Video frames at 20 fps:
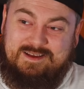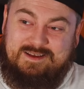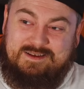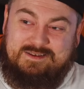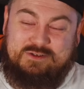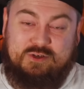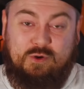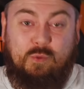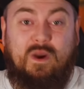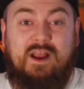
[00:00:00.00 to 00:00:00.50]

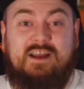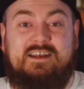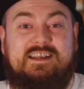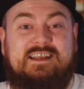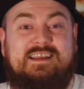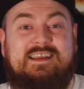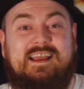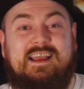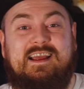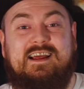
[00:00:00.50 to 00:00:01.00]
So when
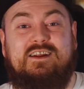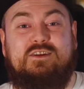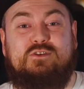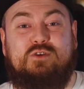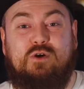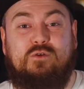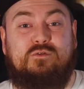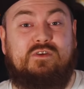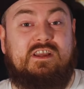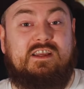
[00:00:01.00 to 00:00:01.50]
he heard
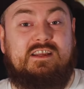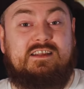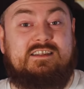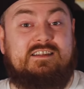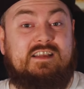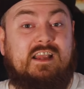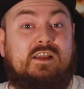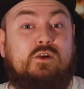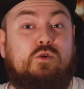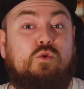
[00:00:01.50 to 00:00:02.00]
of a
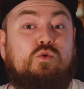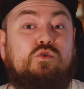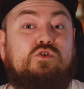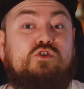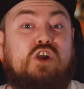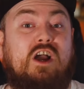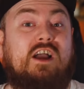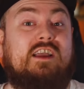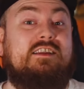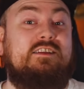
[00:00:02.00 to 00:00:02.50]
single
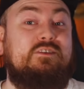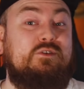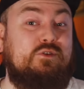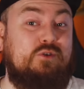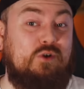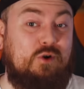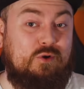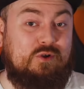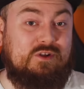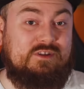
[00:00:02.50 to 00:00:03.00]
giant
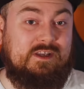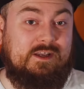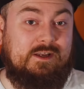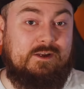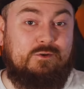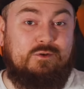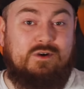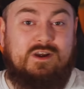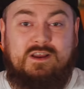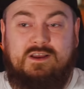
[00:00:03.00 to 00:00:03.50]

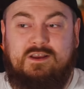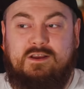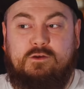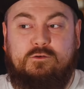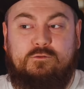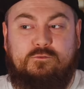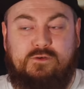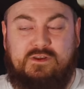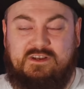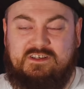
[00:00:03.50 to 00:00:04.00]
crocodile
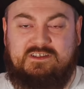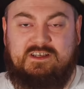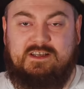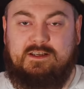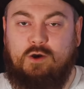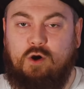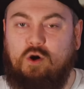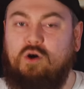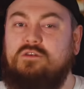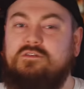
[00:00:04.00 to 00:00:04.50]
feasting
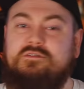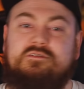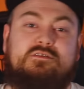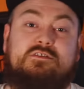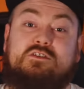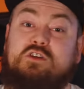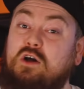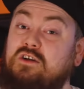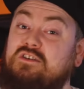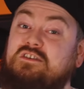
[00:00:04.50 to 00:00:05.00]
on
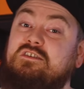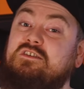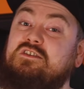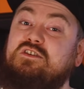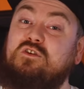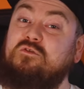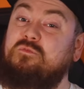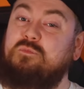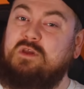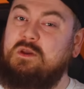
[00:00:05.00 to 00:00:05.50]
dozens
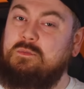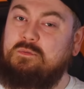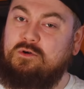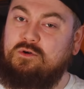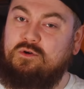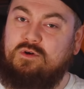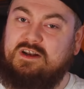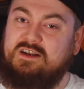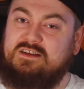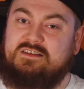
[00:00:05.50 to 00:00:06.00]
of
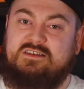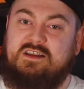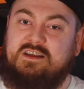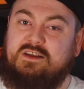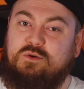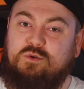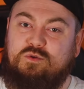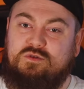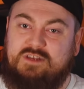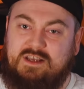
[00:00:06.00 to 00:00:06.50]
people in a
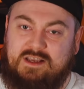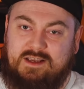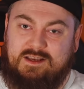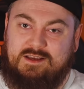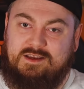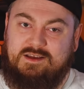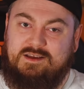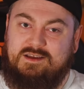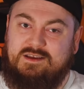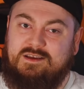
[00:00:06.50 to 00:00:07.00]
single
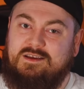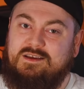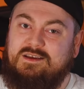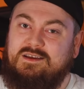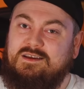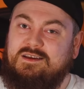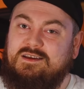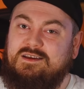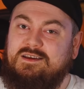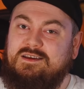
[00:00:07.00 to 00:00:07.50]
day,
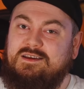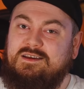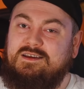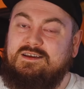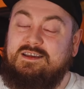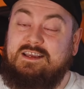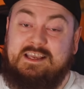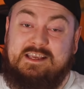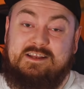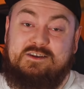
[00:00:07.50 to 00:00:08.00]

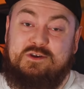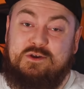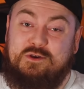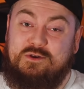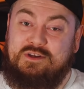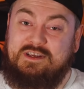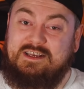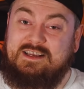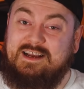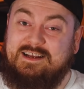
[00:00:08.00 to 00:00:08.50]
he knew
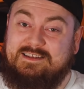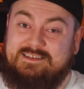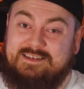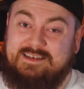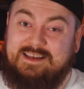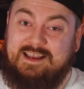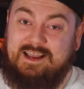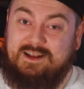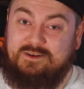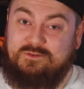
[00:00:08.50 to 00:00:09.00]
he had to
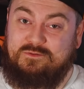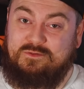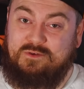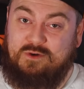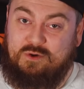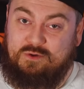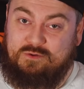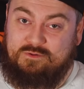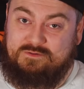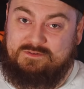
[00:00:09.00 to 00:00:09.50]
get
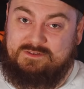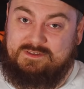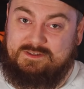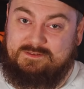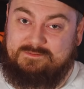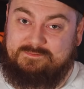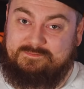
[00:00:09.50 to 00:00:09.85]
involved.